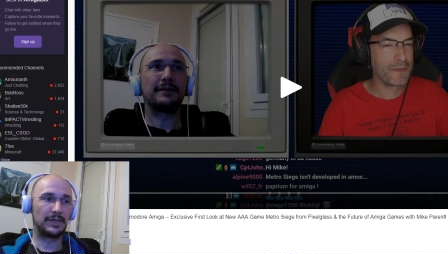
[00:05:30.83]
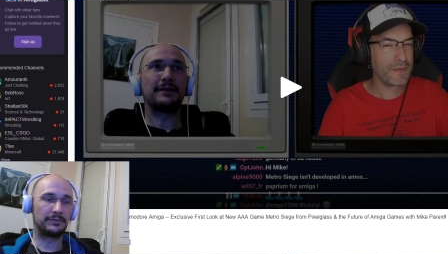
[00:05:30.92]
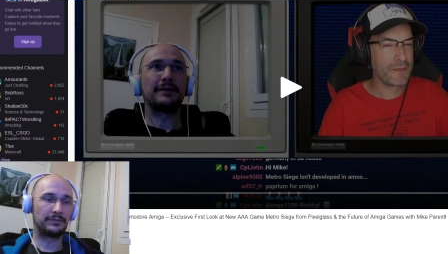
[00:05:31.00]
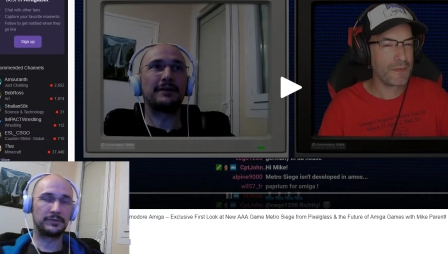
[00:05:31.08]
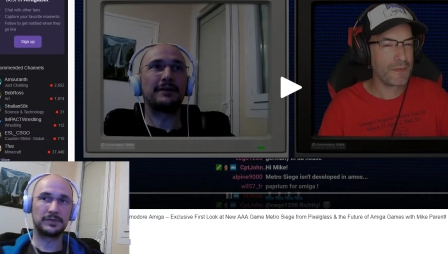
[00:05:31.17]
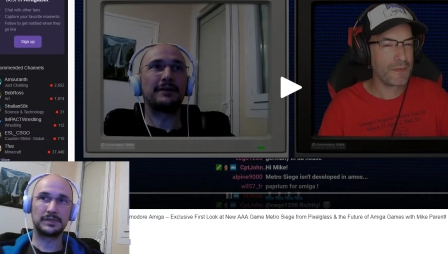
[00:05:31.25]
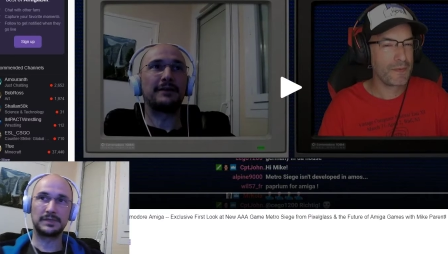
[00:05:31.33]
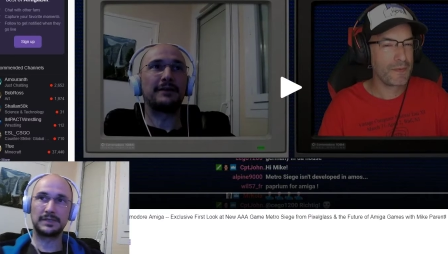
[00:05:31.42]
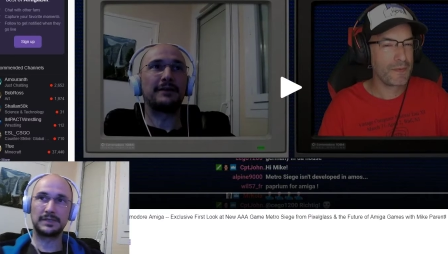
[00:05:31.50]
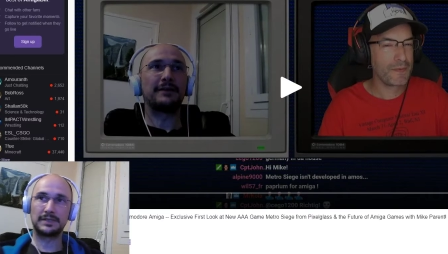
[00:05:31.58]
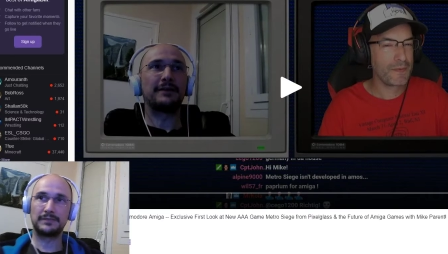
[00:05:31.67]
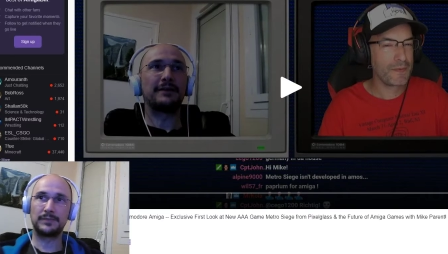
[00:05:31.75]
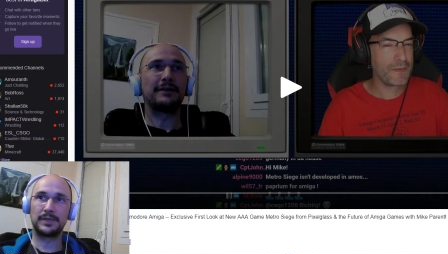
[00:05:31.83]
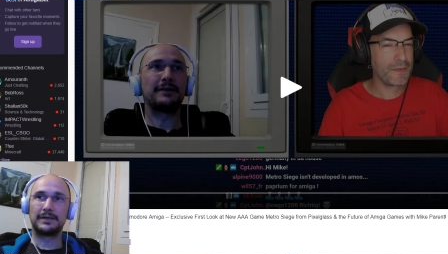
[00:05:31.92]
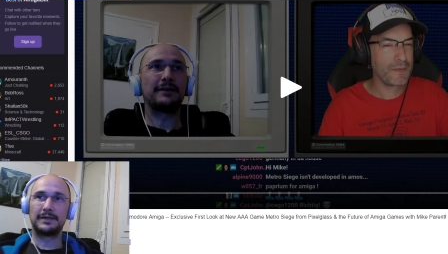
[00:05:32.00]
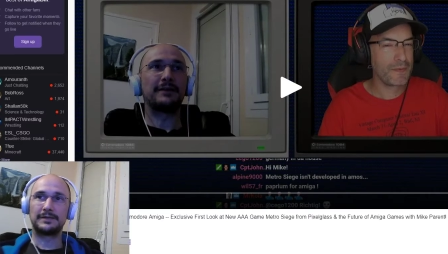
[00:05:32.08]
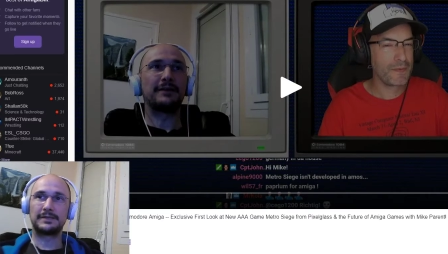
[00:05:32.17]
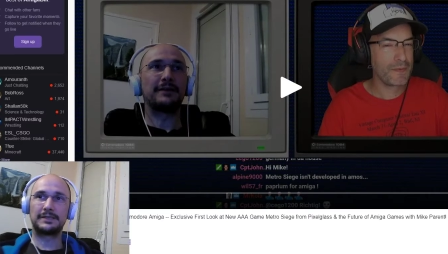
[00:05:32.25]
Speaker 1: version, since I've been
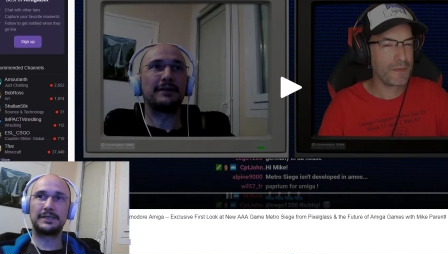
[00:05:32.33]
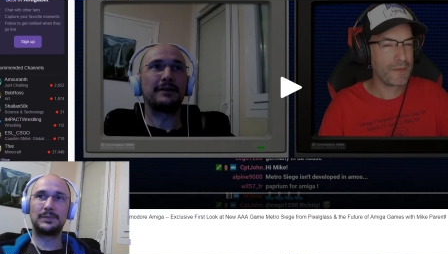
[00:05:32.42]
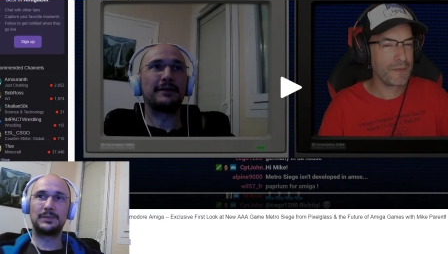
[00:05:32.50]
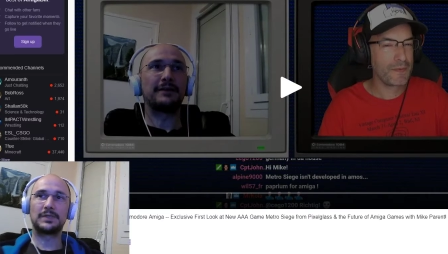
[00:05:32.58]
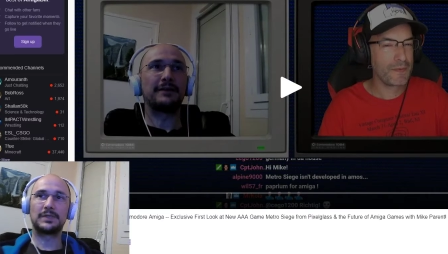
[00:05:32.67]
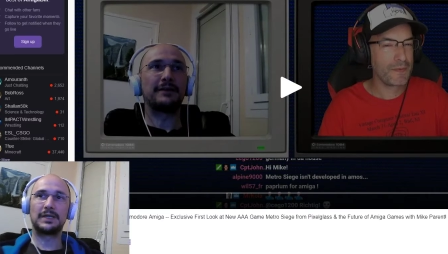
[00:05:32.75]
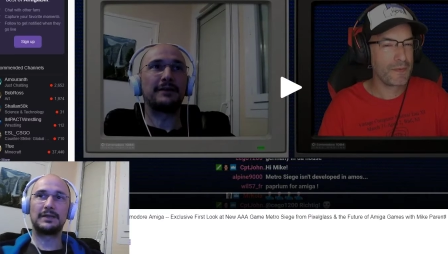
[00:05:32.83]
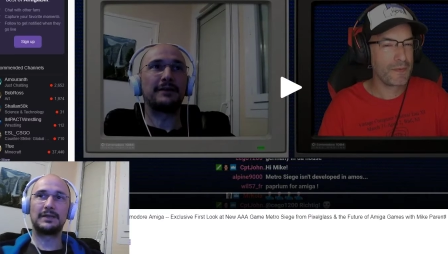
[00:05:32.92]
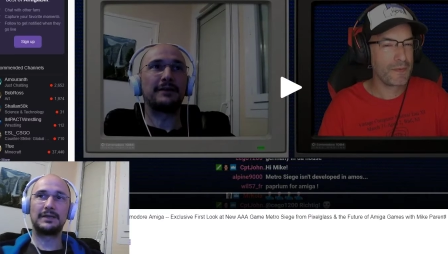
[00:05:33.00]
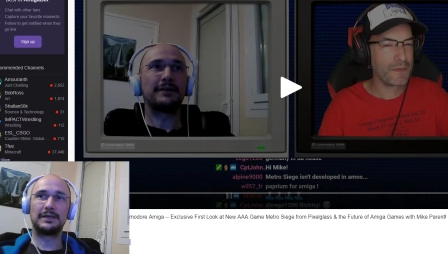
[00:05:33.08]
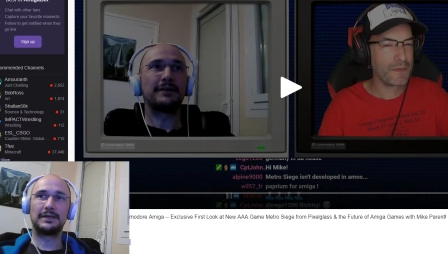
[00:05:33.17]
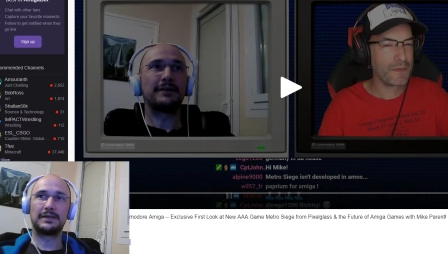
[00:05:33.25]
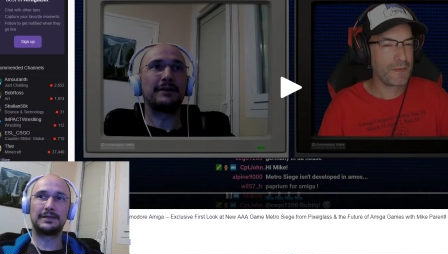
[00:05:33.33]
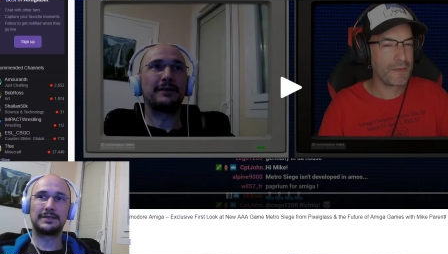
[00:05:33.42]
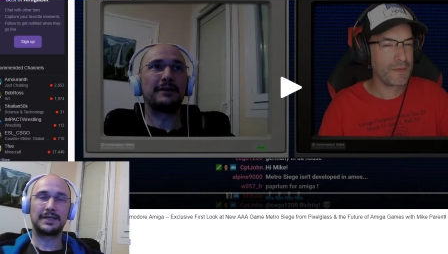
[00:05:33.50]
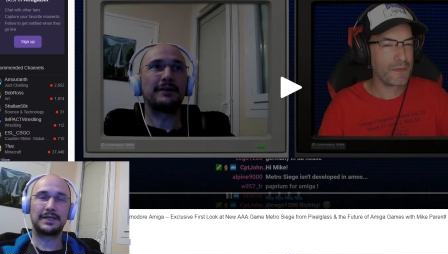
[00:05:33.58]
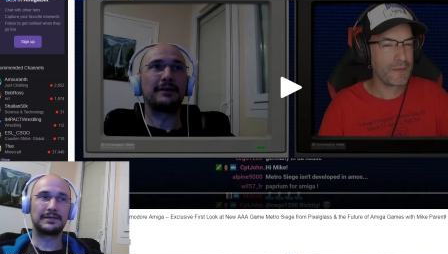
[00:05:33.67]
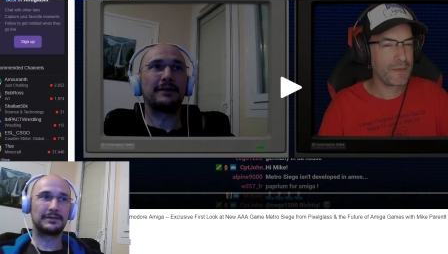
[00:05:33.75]
steeped in the uh,
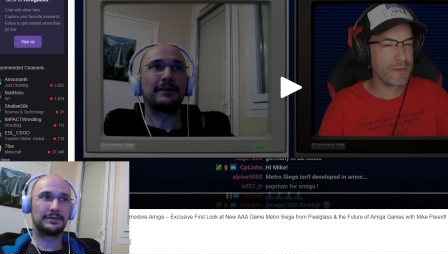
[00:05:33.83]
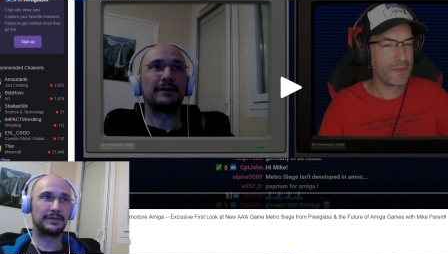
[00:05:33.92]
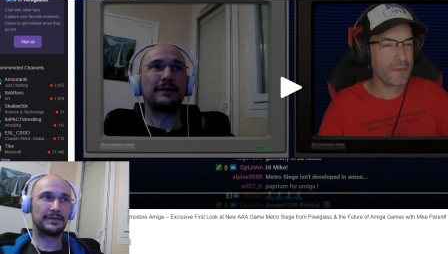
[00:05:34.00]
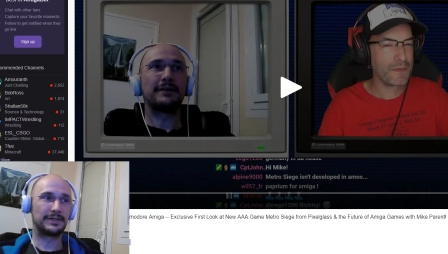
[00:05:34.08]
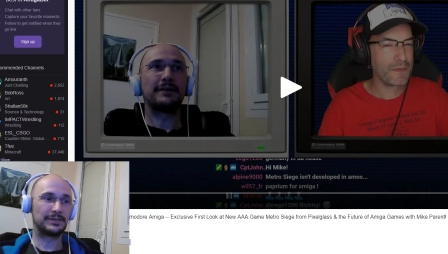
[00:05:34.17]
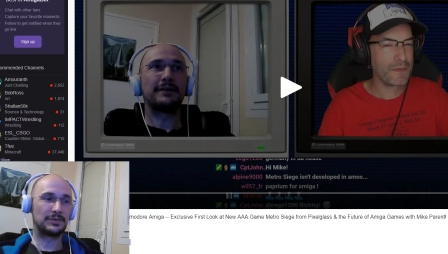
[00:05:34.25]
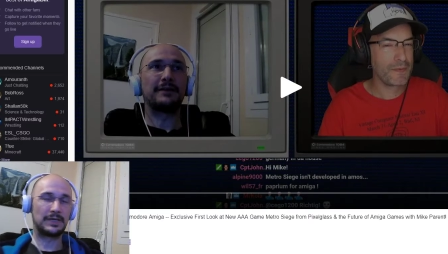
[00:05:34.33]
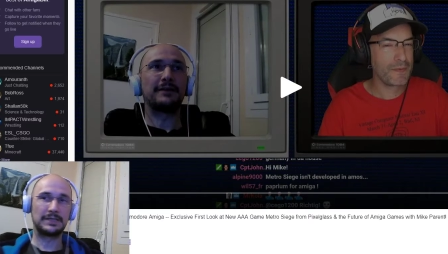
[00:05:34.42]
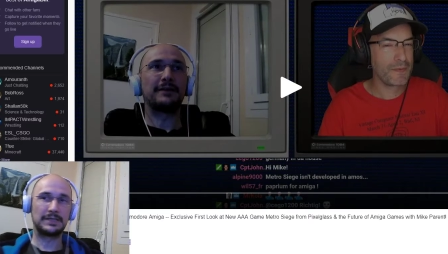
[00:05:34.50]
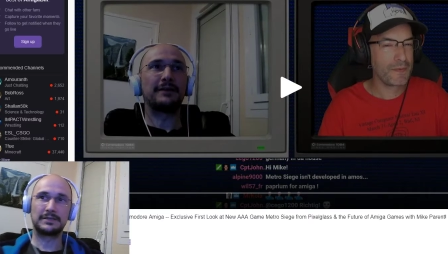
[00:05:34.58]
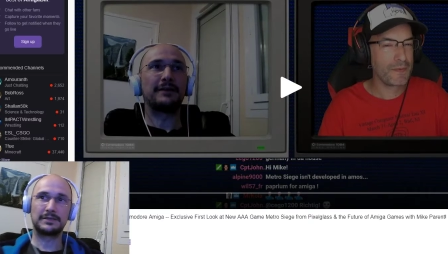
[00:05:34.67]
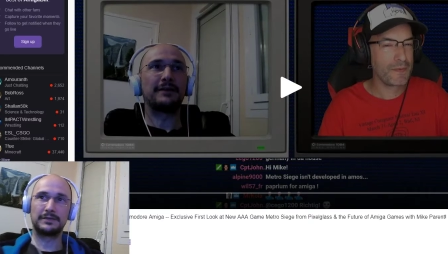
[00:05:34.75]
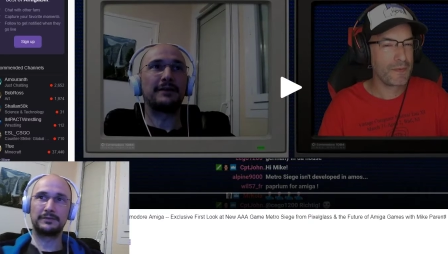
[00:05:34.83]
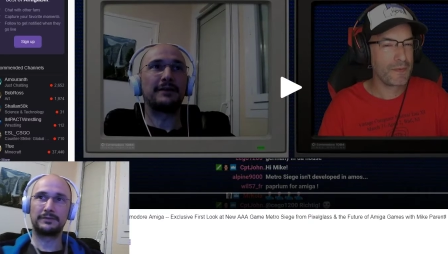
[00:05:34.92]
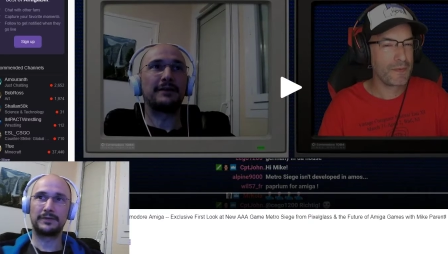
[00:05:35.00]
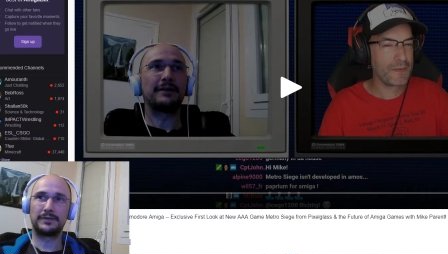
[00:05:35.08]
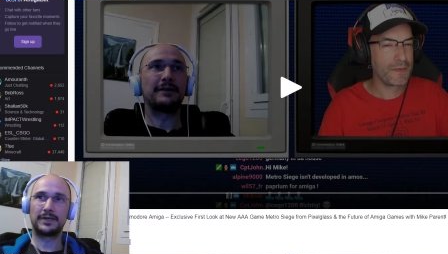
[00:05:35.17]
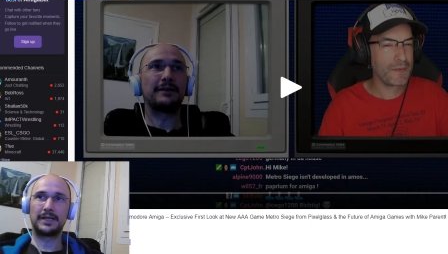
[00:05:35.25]
technical constraints of uh,
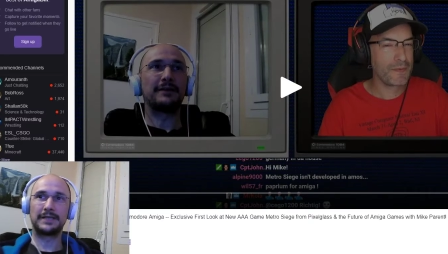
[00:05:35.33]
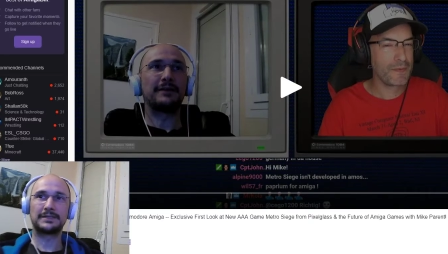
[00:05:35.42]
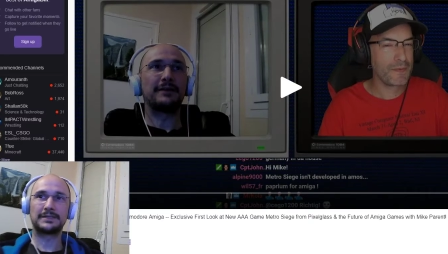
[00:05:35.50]
classic